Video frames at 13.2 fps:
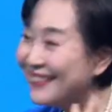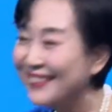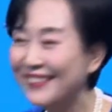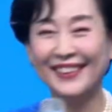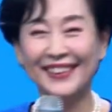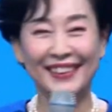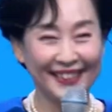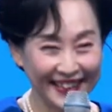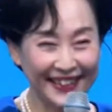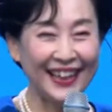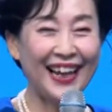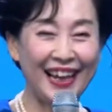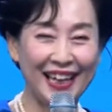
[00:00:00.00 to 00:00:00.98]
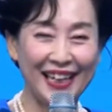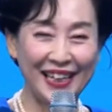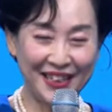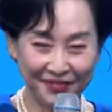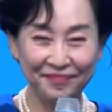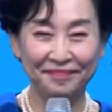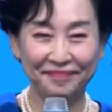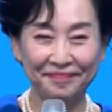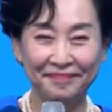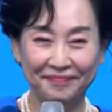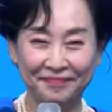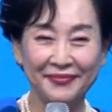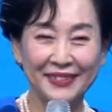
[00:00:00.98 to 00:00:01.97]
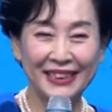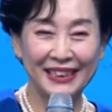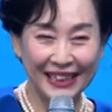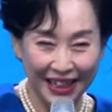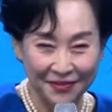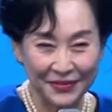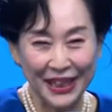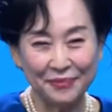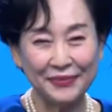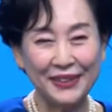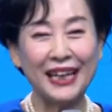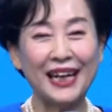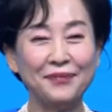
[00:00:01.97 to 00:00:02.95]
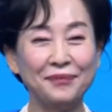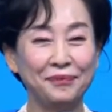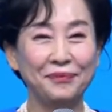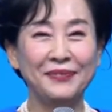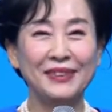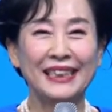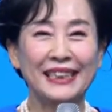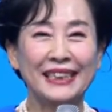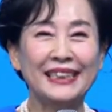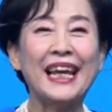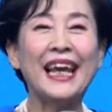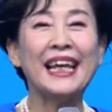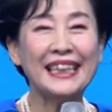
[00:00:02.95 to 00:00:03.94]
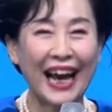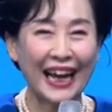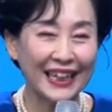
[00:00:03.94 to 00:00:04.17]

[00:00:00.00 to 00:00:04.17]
Can you see my skin, which is really glowing? Thank you very much.